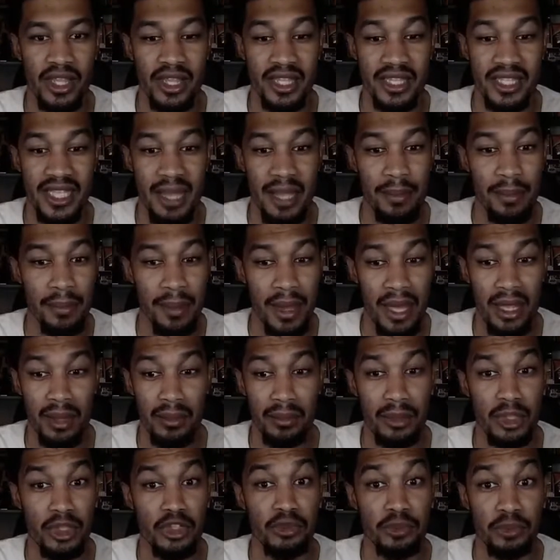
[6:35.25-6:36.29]
The top and bottom
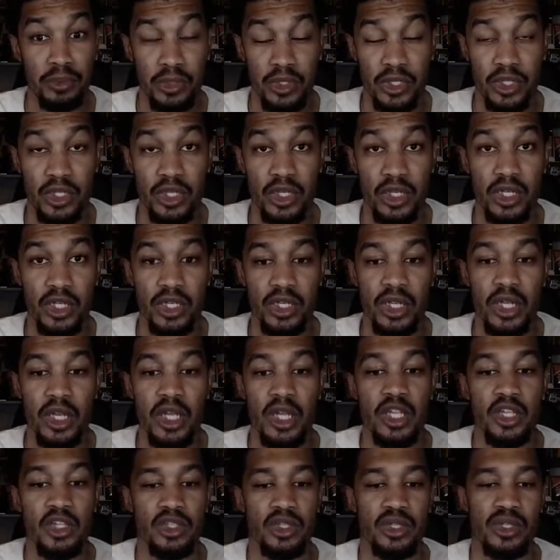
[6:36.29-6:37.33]
looks pretty good,
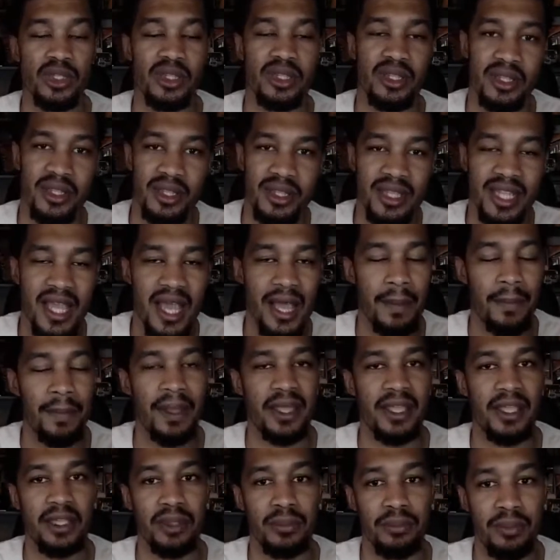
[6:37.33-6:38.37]
so that
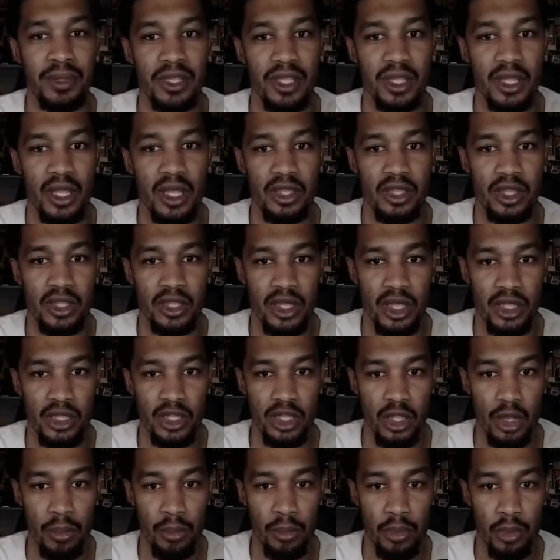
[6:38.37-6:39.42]
might be deducted
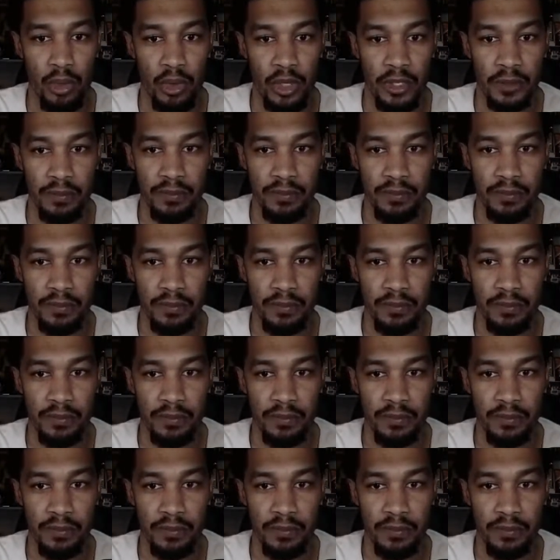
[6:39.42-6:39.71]
a point.